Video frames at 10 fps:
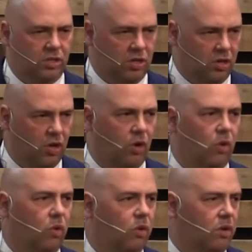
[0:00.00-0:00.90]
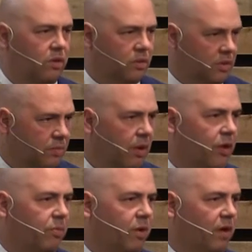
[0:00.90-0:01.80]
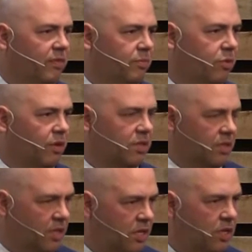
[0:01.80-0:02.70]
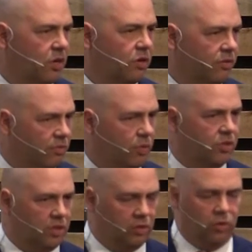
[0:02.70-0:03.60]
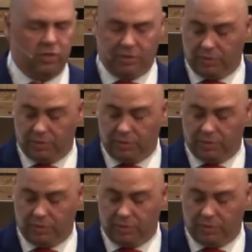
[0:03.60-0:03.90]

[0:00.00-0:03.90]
to know these minor prophet books and to hear the voice of the Lord as